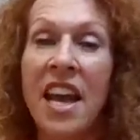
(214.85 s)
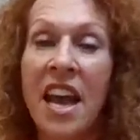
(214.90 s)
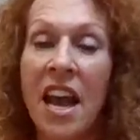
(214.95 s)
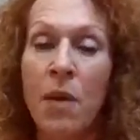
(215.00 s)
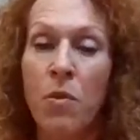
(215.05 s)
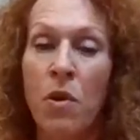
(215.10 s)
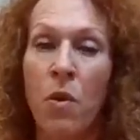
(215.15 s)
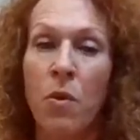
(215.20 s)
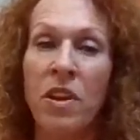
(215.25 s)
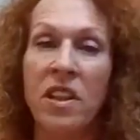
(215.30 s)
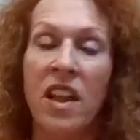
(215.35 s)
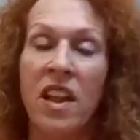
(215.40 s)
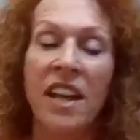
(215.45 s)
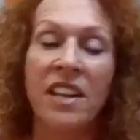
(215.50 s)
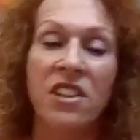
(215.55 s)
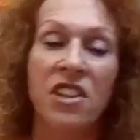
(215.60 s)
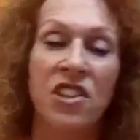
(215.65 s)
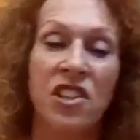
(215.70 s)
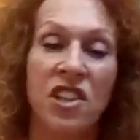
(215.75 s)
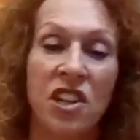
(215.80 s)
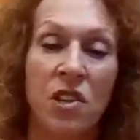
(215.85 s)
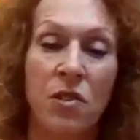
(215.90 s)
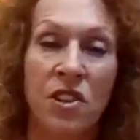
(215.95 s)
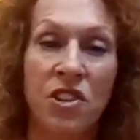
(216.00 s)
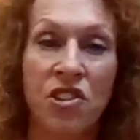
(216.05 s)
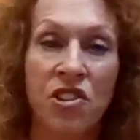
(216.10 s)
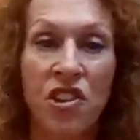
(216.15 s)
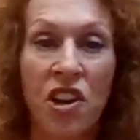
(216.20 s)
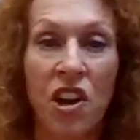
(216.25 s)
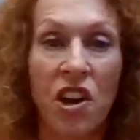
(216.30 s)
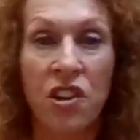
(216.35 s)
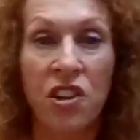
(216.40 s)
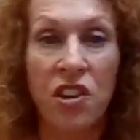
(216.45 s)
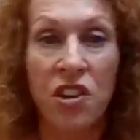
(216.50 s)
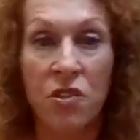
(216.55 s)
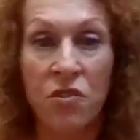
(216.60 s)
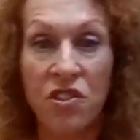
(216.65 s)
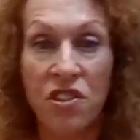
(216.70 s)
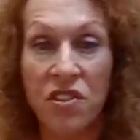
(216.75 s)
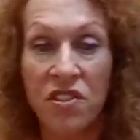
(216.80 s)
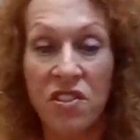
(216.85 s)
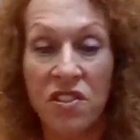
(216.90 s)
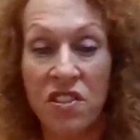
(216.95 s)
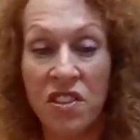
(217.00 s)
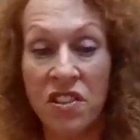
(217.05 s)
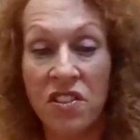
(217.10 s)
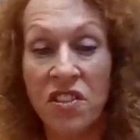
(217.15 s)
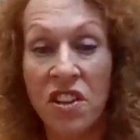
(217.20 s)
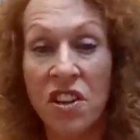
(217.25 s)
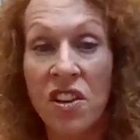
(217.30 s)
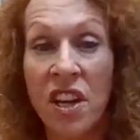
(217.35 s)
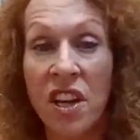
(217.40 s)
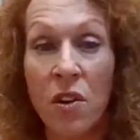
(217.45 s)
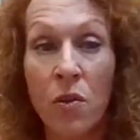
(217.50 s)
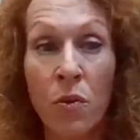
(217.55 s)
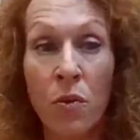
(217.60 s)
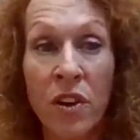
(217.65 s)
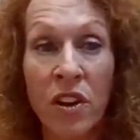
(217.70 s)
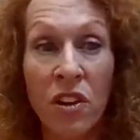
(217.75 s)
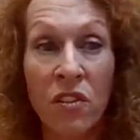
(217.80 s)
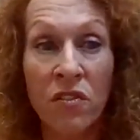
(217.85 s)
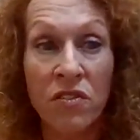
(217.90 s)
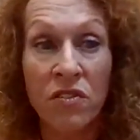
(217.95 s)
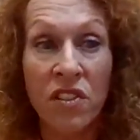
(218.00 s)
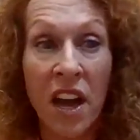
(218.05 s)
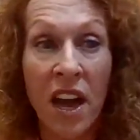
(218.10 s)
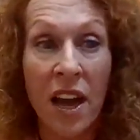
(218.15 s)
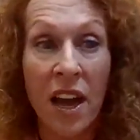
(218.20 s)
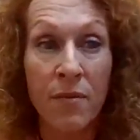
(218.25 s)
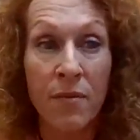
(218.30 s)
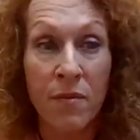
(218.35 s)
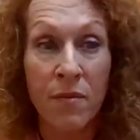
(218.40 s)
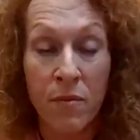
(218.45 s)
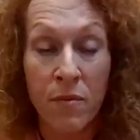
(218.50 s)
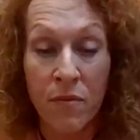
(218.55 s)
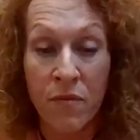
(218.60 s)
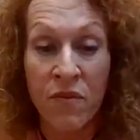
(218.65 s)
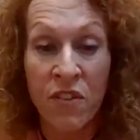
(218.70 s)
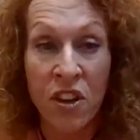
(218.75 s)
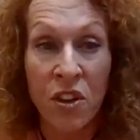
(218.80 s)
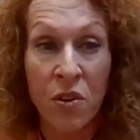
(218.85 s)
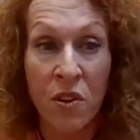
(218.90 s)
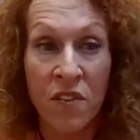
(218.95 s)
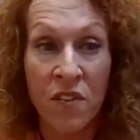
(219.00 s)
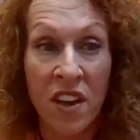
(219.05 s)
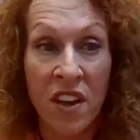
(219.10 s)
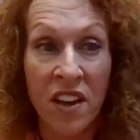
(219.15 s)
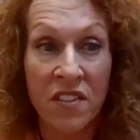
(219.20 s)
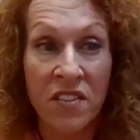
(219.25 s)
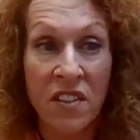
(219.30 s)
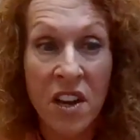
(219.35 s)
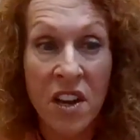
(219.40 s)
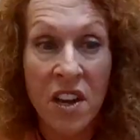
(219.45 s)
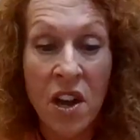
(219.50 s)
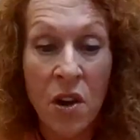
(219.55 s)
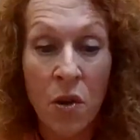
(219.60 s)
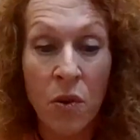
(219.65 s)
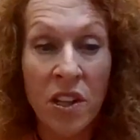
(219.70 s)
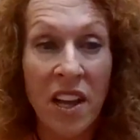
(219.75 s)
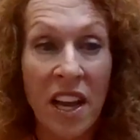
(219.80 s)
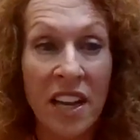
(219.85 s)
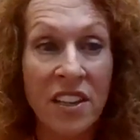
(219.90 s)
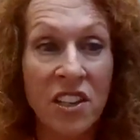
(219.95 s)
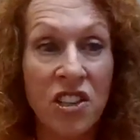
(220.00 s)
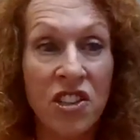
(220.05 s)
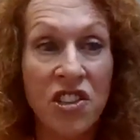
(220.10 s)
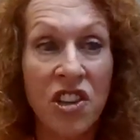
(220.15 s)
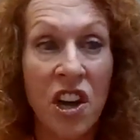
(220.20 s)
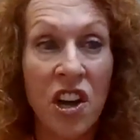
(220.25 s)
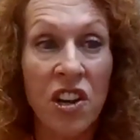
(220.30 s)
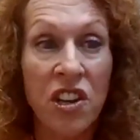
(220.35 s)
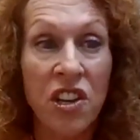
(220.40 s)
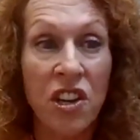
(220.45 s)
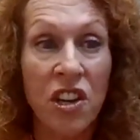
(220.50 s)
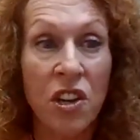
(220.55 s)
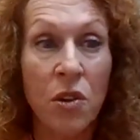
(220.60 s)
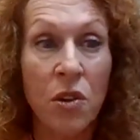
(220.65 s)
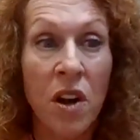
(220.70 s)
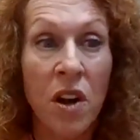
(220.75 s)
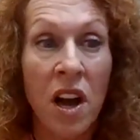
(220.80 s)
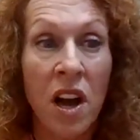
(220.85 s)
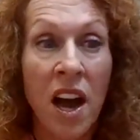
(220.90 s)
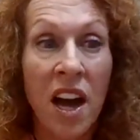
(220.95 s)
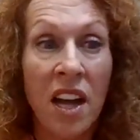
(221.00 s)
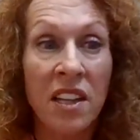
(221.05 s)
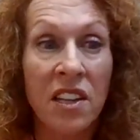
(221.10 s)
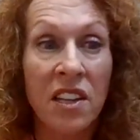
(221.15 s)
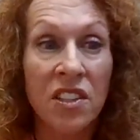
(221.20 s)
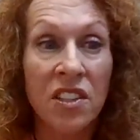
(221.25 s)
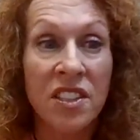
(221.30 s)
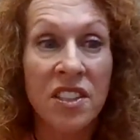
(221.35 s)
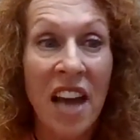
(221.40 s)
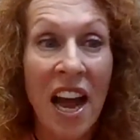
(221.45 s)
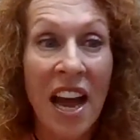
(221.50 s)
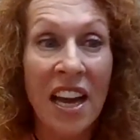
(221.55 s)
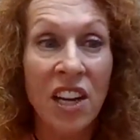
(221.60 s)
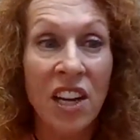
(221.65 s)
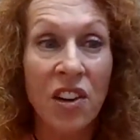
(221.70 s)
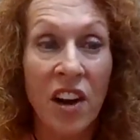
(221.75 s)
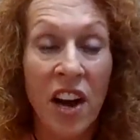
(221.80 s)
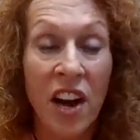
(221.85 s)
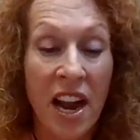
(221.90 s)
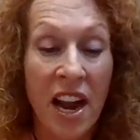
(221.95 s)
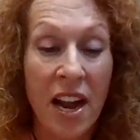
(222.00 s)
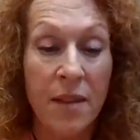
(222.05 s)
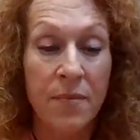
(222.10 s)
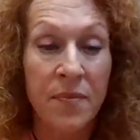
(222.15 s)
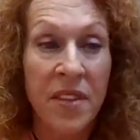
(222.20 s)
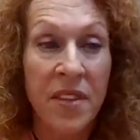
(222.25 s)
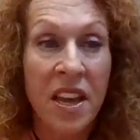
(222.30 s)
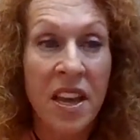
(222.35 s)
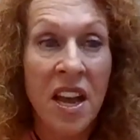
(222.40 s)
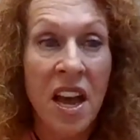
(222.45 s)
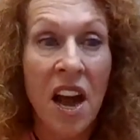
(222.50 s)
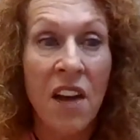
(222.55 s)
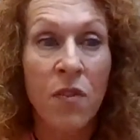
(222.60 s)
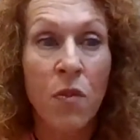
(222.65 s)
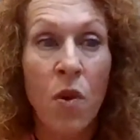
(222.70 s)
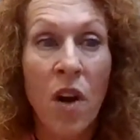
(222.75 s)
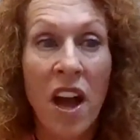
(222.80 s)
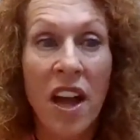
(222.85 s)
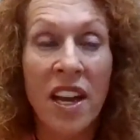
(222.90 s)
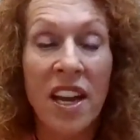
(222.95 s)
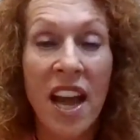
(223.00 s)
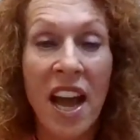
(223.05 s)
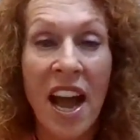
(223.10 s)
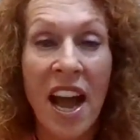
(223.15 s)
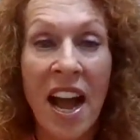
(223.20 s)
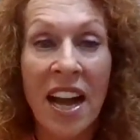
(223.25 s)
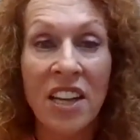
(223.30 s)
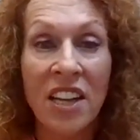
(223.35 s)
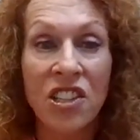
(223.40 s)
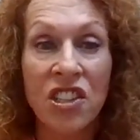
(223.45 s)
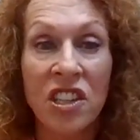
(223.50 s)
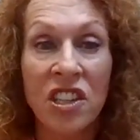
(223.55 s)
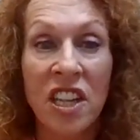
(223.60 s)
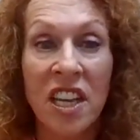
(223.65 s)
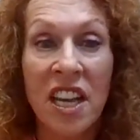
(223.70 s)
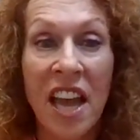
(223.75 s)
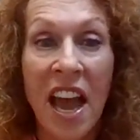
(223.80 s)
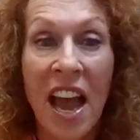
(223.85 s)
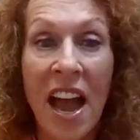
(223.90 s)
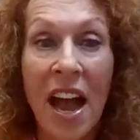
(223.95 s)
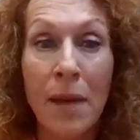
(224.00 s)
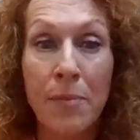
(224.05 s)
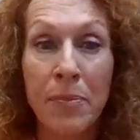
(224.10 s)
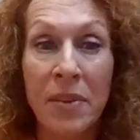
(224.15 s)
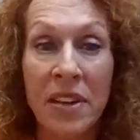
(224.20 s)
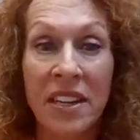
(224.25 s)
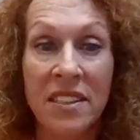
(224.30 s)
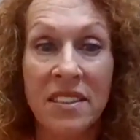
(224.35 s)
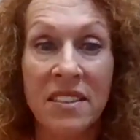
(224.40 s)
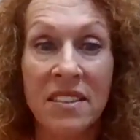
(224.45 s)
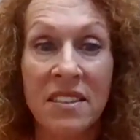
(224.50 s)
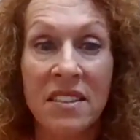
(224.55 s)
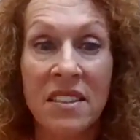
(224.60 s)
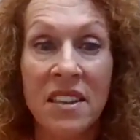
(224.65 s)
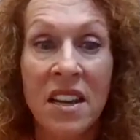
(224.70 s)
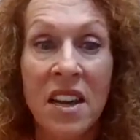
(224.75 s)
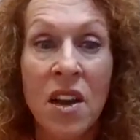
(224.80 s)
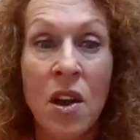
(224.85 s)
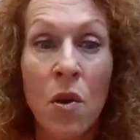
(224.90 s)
And what we'd like to do is show you, just so you get a real-time view of this, we'd like to show you a little diagram of what actually happens